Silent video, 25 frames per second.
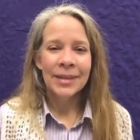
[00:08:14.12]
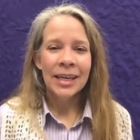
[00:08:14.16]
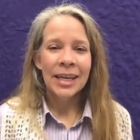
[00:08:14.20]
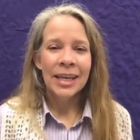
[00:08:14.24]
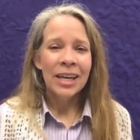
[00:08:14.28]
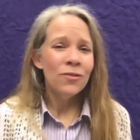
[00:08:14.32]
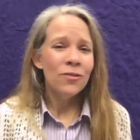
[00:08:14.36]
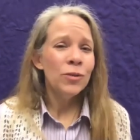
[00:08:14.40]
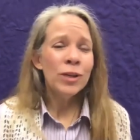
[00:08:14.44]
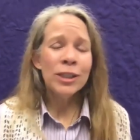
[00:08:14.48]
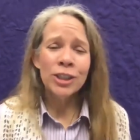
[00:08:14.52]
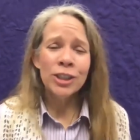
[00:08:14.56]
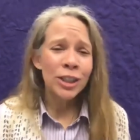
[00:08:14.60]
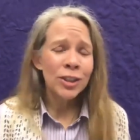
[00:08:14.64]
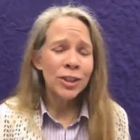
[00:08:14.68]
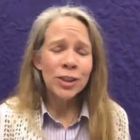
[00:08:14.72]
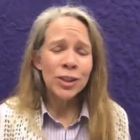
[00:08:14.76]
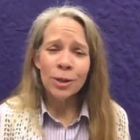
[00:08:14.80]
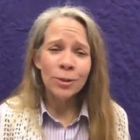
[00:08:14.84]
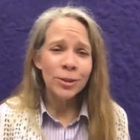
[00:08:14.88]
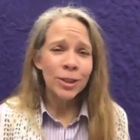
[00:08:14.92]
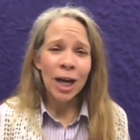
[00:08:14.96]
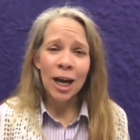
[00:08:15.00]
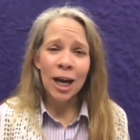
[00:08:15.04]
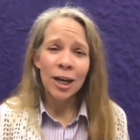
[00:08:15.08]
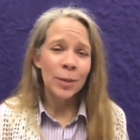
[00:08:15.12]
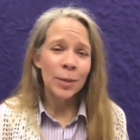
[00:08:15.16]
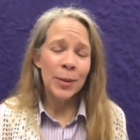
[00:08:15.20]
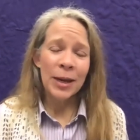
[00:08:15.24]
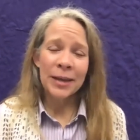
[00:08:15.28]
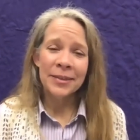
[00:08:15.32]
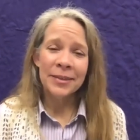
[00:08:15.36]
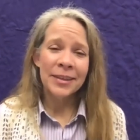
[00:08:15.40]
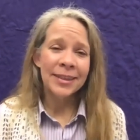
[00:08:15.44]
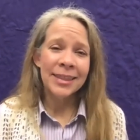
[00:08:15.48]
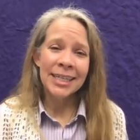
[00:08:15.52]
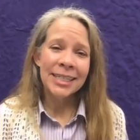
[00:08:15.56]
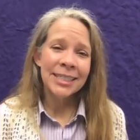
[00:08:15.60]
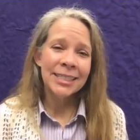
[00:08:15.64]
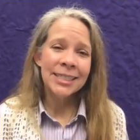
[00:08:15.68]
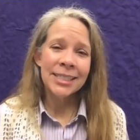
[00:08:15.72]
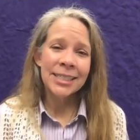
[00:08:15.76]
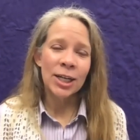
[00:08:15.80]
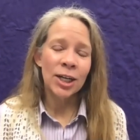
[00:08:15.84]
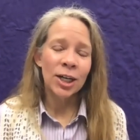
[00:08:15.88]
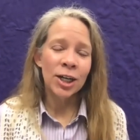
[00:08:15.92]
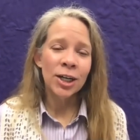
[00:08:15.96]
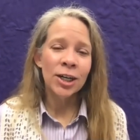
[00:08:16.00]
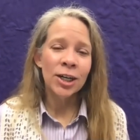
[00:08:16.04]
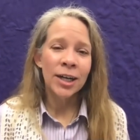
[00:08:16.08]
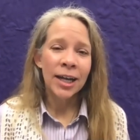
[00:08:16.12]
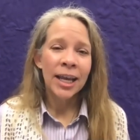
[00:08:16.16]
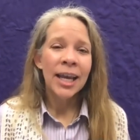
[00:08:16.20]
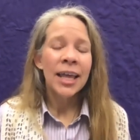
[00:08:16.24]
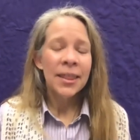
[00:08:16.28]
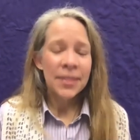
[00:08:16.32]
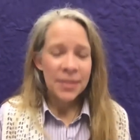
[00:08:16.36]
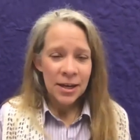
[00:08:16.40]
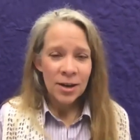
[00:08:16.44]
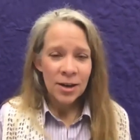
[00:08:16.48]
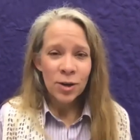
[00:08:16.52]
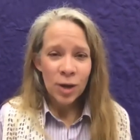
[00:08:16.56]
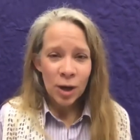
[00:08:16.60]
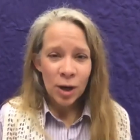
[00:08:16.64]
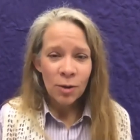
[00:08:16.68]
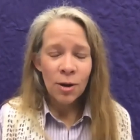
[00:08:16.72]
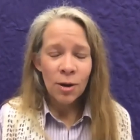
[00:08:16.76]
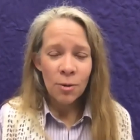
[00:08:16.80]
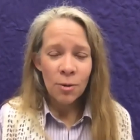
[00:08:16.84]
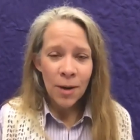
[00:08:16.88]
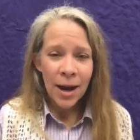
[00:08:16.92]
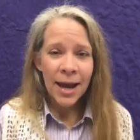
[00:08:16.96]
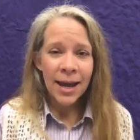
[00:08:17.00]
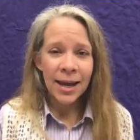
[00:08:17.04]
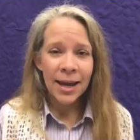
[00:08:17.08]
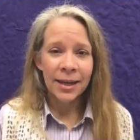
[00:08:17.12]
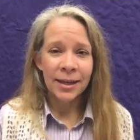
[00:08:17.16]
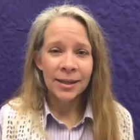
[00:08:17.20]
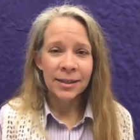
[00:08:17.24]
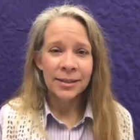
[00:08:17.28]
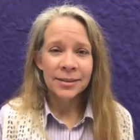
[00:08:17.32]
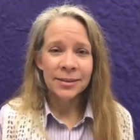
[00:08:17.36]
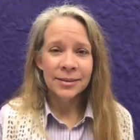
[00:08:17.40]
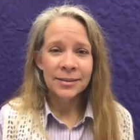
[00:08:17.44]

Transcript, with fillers: If we just don't talk about the things that hurt, they'll go away.